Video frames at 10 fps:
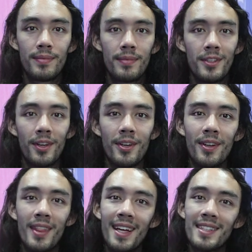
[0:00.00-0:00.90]

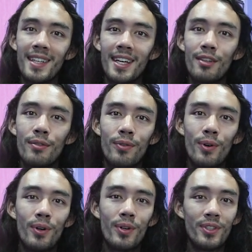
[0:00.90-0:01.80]
So that's it
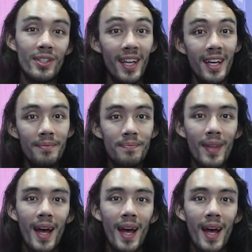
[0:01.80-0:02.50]
for today.